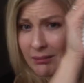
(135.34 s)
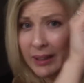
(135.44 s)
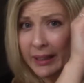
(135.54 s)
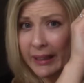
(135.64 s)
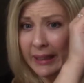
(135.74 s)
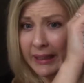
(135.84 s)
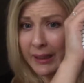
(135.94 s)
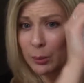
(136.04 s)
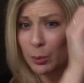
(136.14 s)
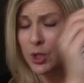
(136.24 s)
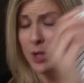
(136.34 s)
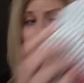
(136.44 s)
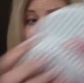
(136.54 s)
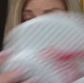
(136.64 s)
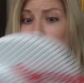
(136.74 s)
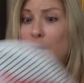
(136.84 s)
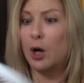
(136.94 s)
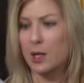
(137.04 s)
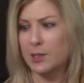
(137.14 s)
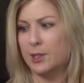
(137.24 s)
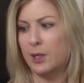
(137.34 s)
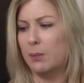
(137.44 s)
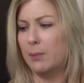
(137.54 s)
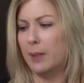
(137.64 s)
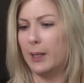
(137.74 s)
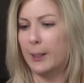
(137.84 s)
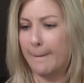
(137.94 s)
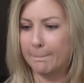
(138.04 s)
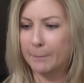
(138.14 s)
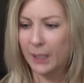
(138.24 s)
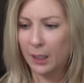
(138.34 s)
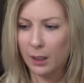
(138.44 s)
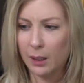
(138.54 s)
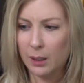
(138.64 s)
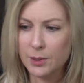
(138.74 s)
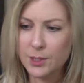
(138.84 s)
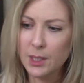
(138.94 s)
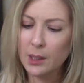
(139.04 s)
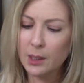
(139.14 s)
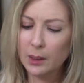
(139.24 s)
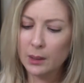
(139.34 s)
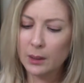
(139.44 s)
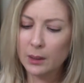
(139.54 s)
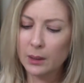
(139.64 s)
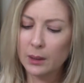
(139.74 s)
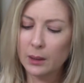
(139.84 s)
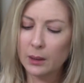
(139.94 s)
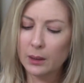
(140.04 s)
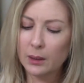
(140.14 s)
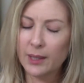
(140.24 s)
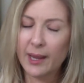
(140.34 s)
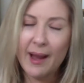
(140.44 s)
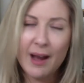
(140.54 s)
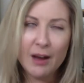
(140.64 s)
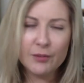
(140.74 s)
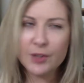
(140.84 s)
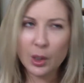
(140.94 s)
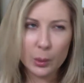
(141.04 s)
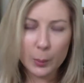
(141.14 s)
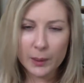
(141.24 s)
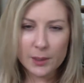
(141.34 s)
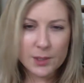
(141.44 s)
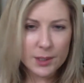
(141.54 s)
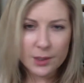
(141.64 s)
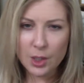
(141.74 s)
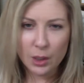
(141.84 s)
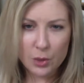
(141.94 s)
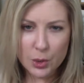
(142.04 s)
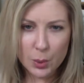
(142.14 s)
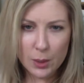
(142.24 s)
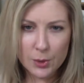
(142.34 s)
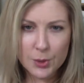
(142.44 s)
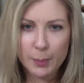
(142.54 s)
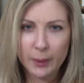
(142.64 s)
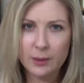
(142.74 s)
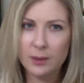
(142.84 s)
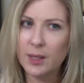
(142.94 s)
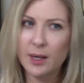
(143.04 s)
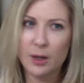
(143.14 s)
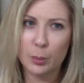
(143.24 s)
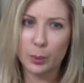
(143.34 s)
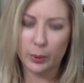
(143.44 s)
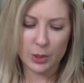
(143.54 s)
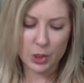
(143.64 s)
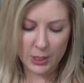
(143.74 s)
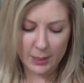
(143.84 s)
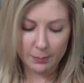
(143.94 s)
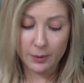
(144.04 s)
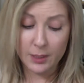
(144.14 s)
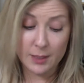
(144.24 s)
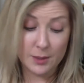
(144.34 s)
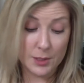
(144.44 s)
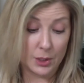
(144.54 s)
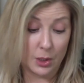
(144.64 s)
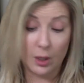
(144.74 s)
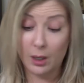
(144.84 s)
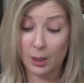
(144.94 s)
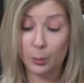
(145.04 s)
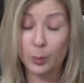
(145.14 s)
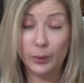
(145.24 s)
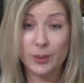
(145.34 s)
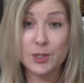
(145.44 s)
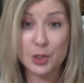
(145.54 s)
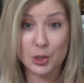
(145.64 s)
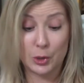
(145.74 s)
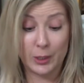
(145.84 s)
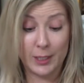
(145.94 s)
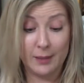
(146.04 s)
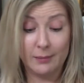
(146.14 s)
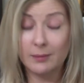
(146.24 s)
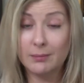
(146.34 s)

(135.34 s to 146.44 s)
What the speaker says: Canadian, which I thought was awesome, because they have dollar ones at the dollar stores, but they are really cheap. These are really sturdy,